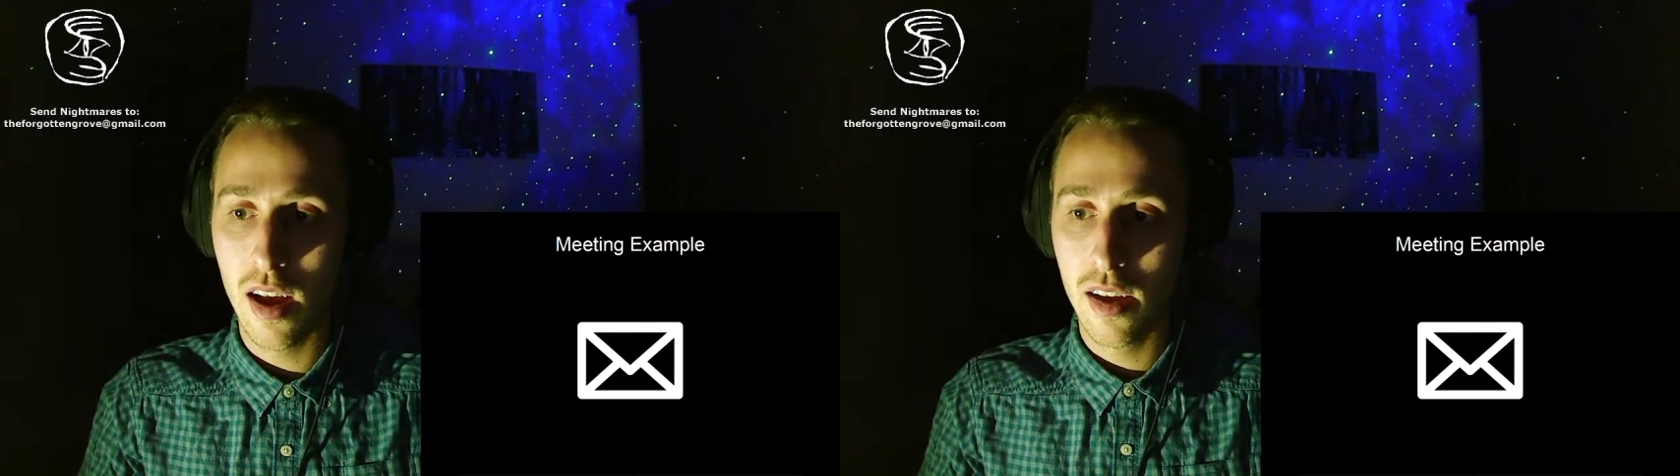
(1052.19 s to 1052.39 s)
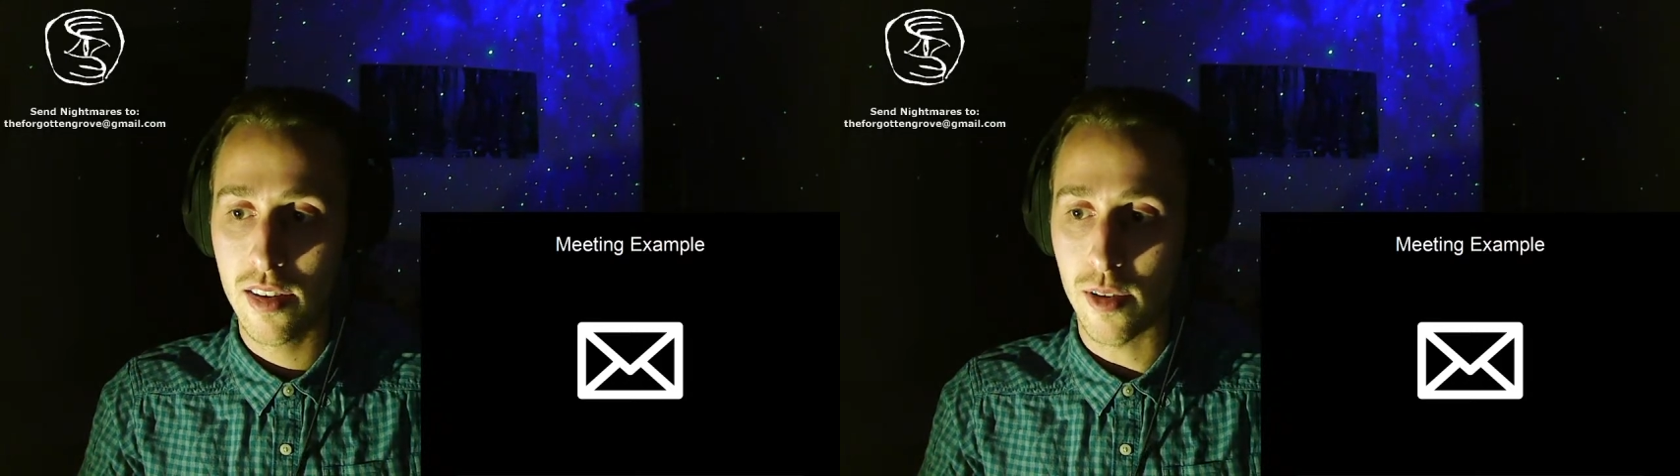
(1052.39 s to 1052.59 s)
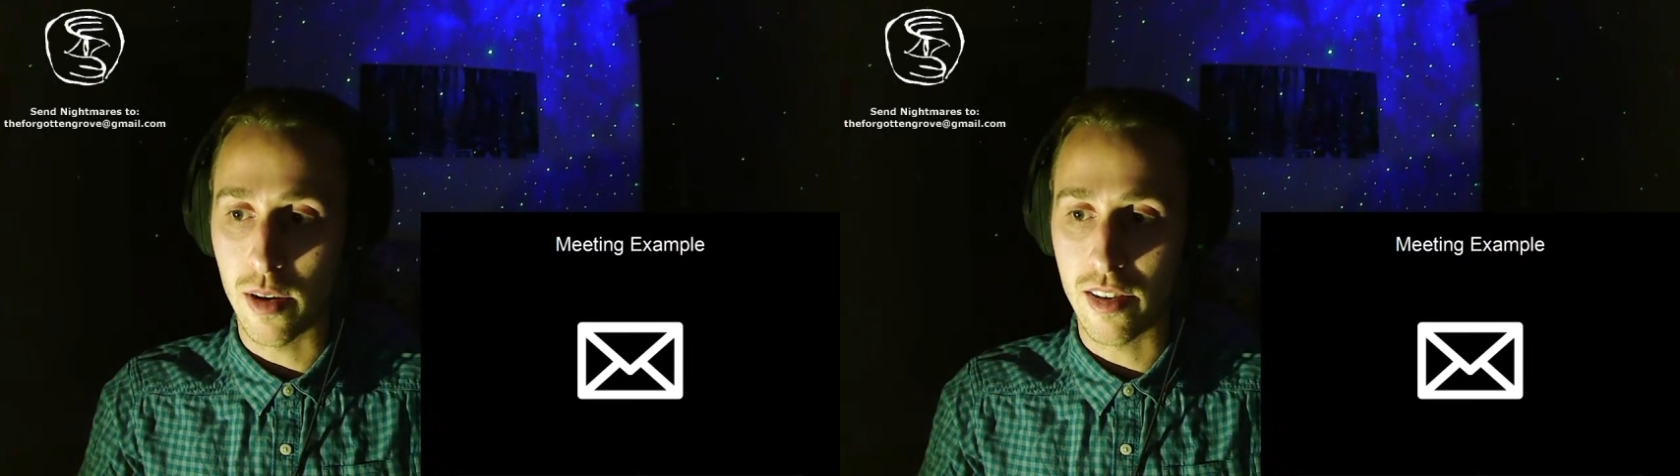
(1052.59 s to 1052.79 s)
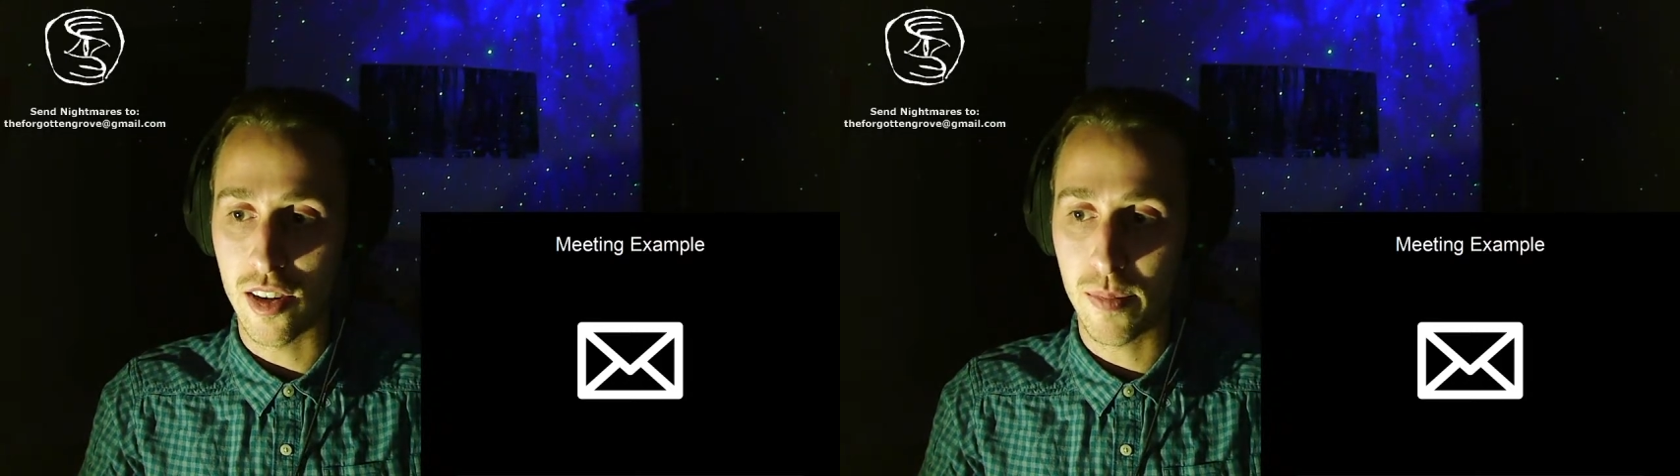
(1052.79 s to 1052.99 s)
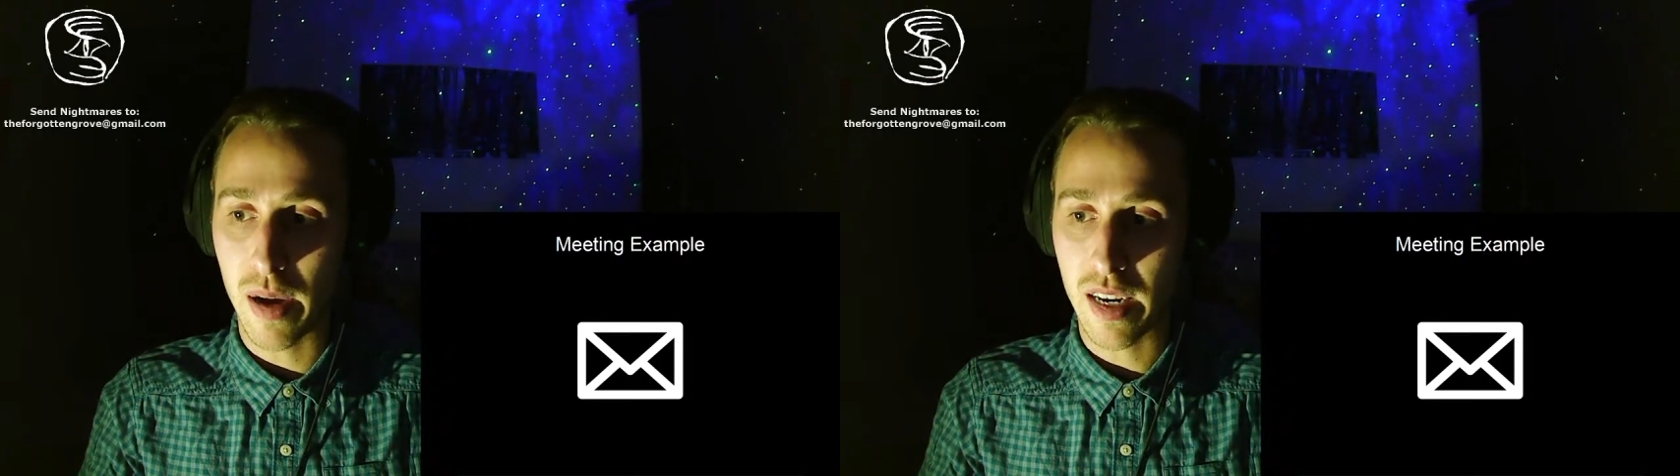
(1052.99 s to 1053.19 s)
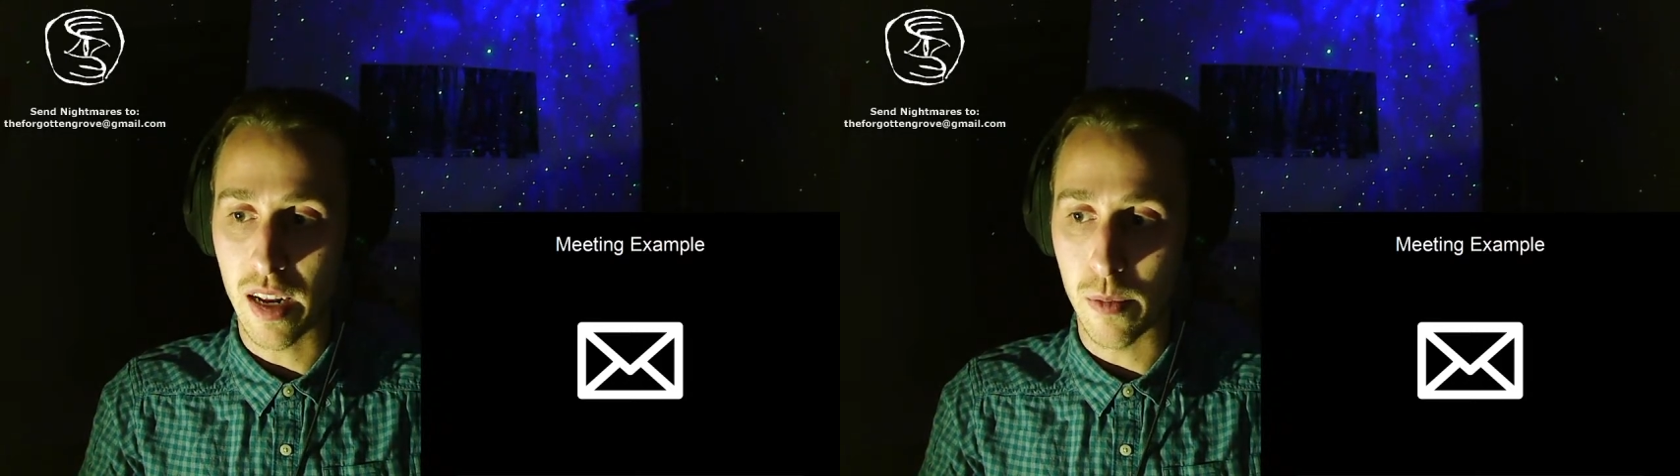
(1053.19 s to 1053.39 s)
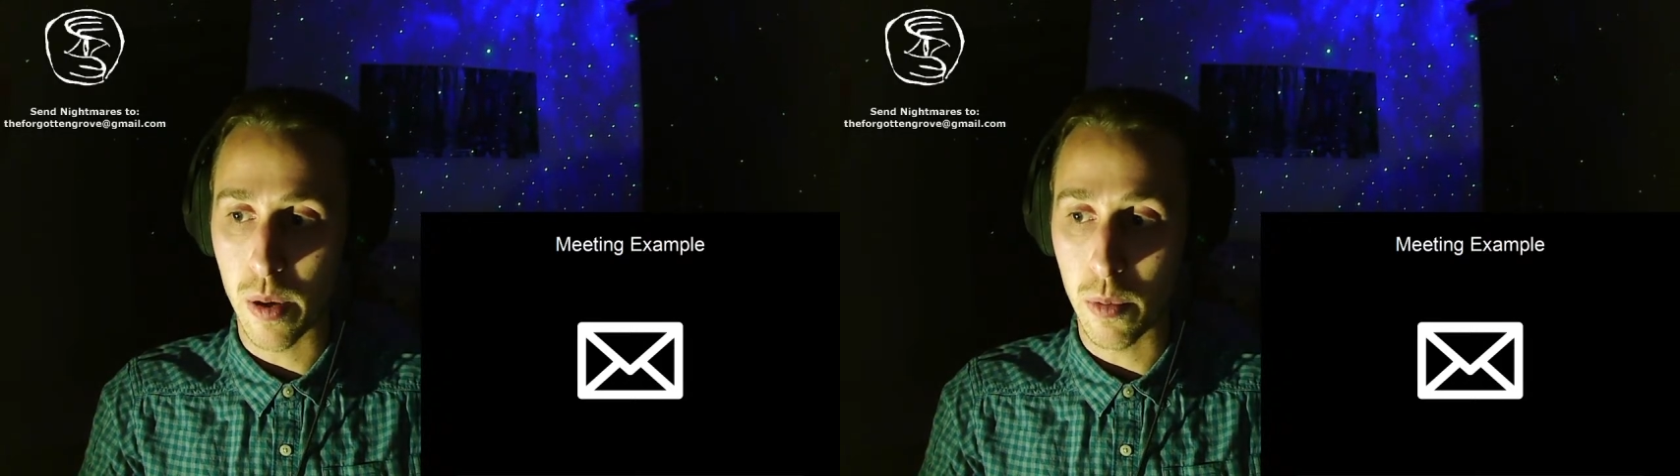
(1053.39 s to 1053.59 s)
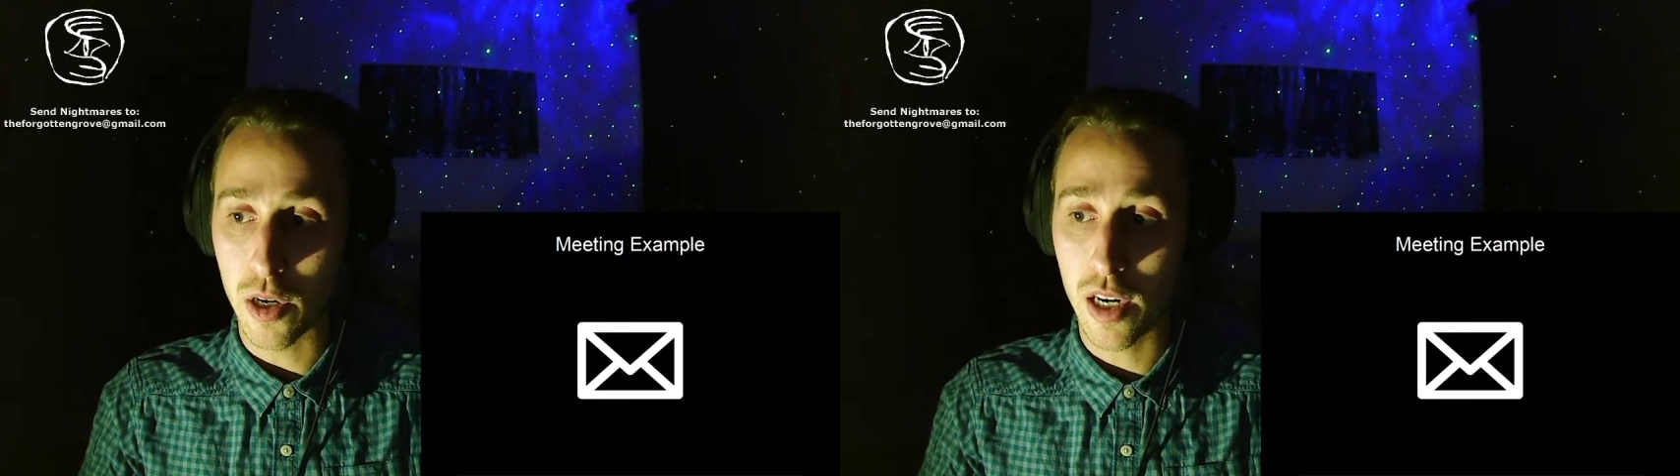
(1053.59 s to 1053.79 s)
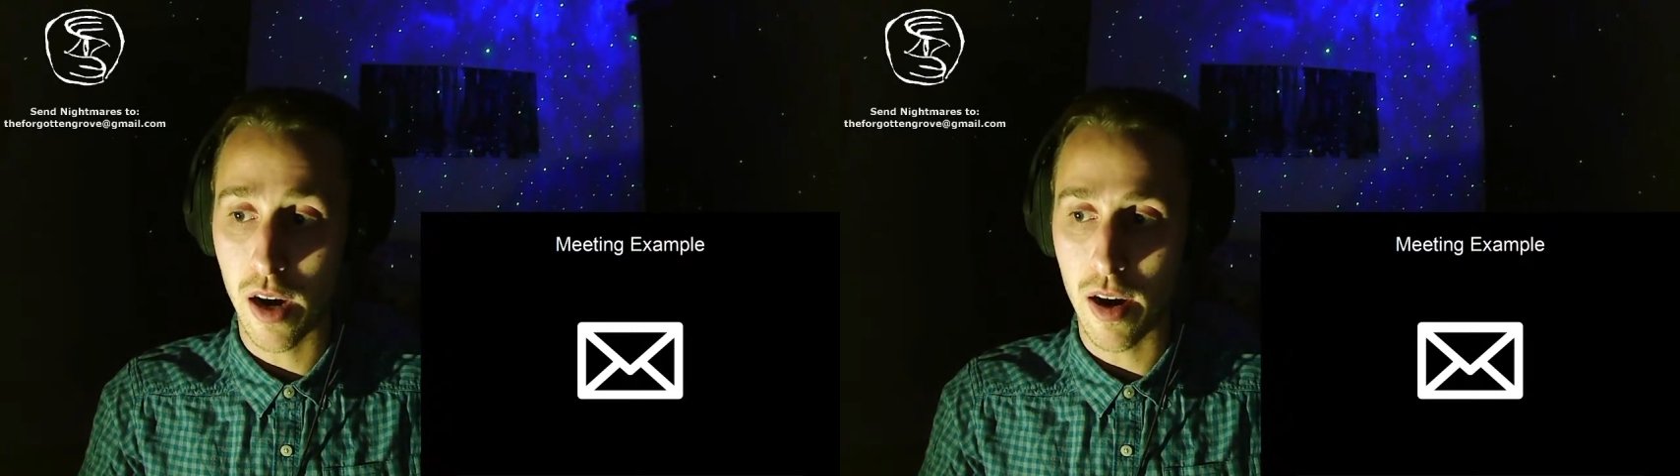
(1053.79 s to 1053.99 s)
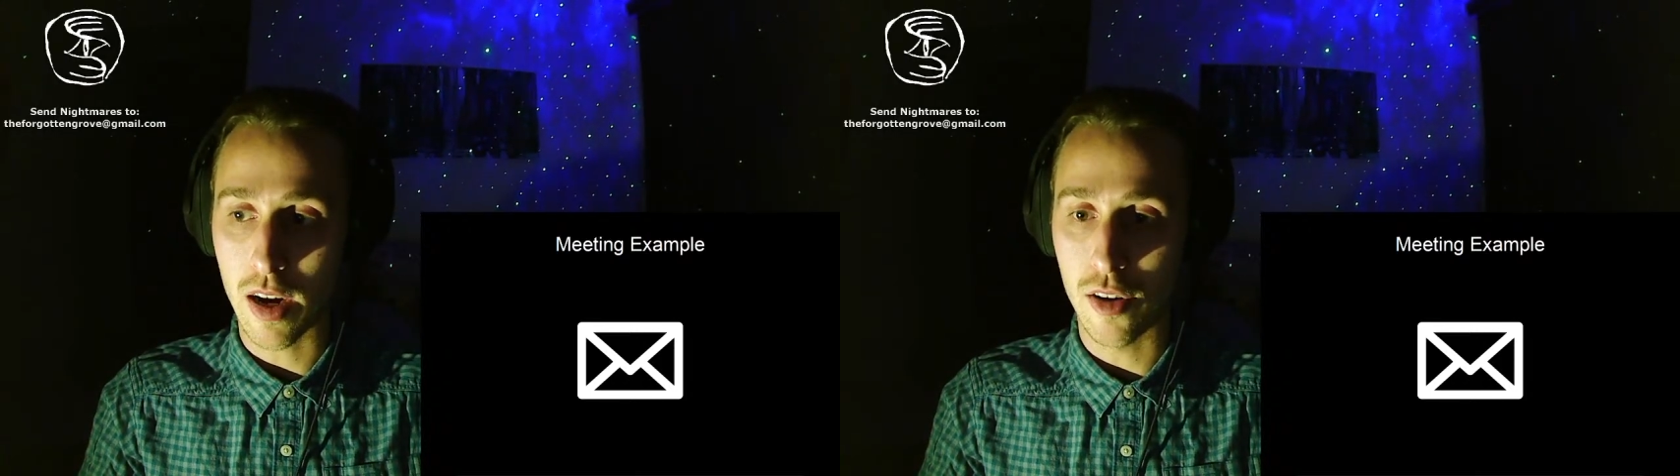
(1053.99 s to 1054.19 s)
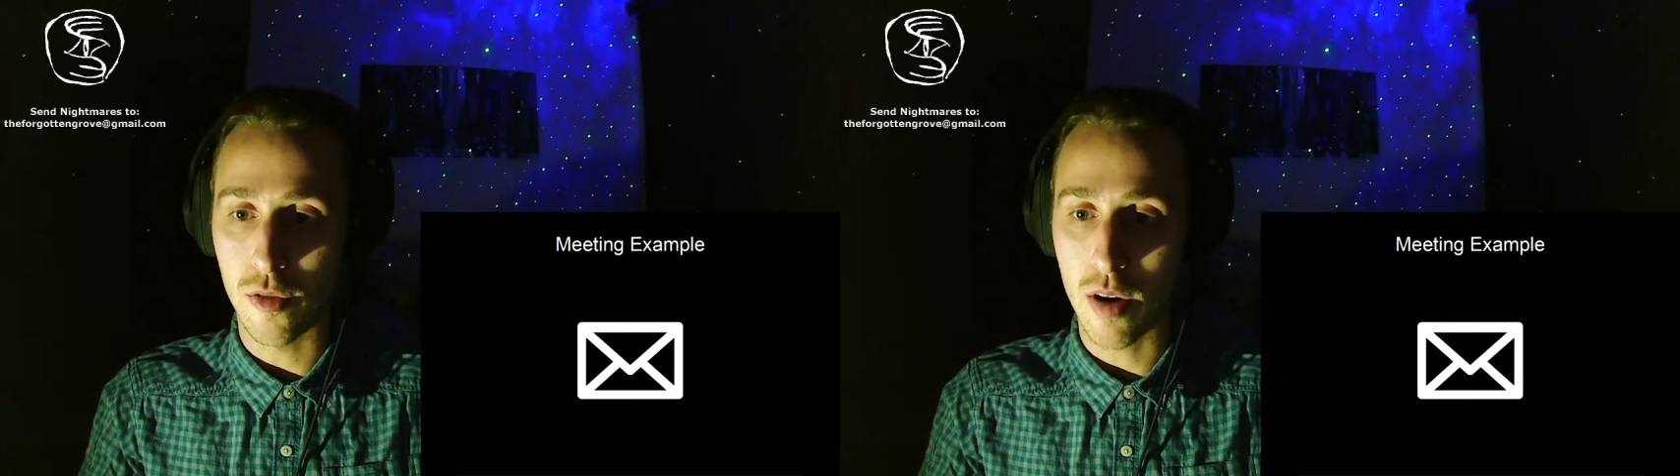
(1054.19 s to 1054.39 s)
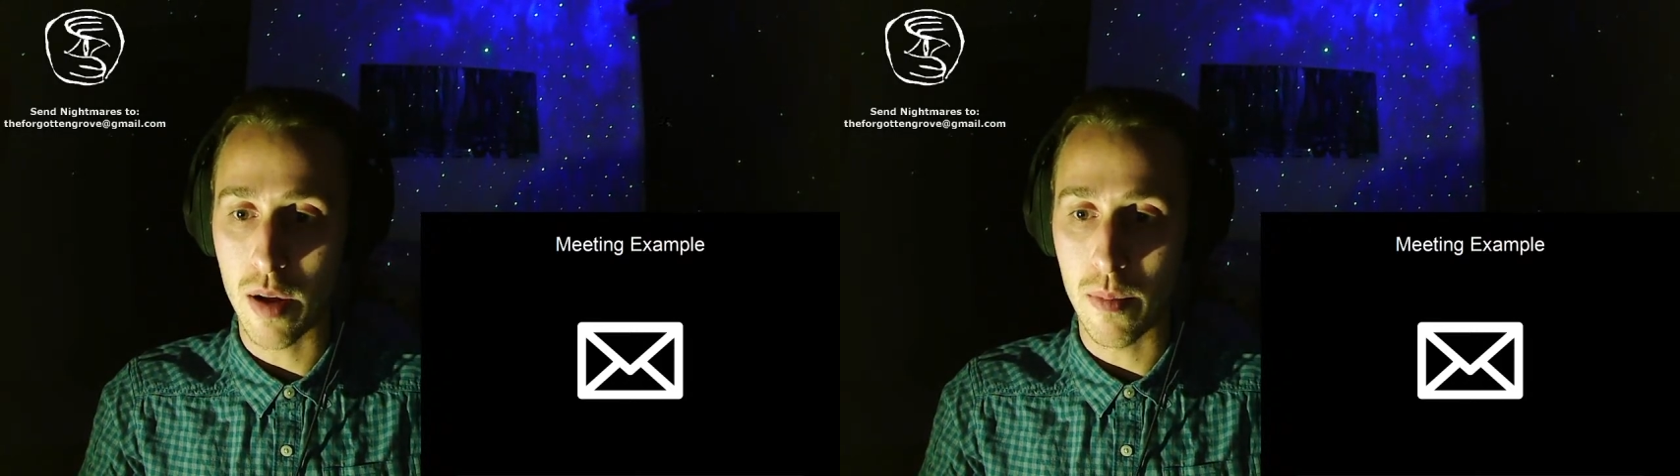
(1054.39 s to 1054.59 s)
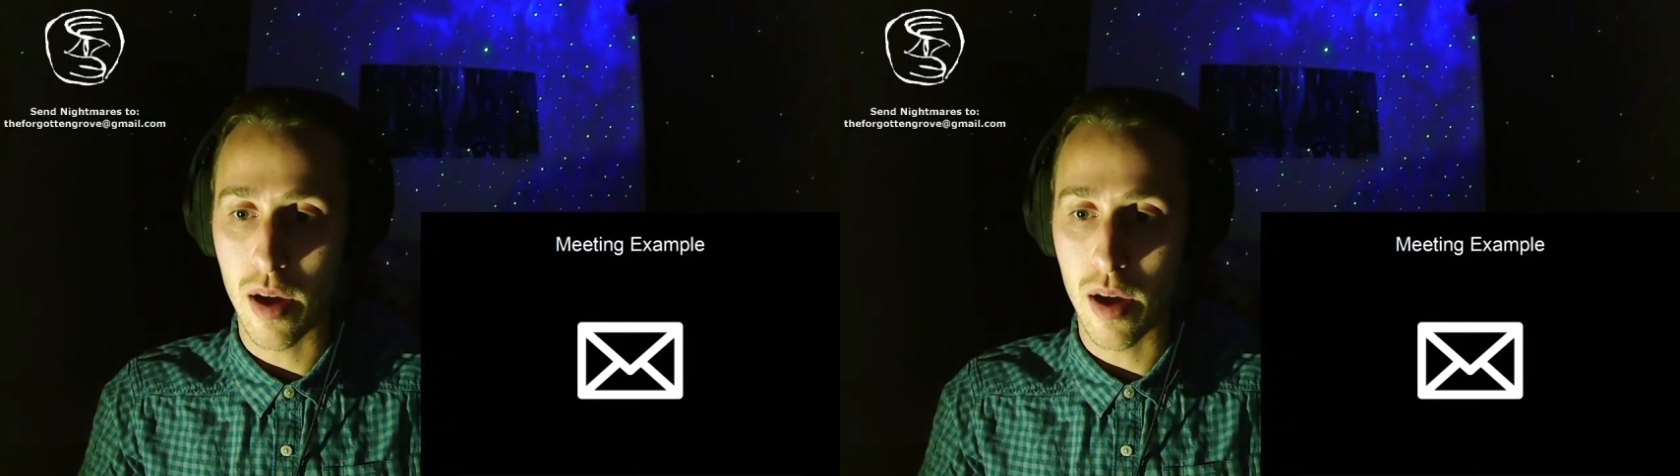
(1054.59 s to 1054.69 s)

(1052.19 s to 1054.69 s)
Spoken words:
So I suspected we were sharing a dream,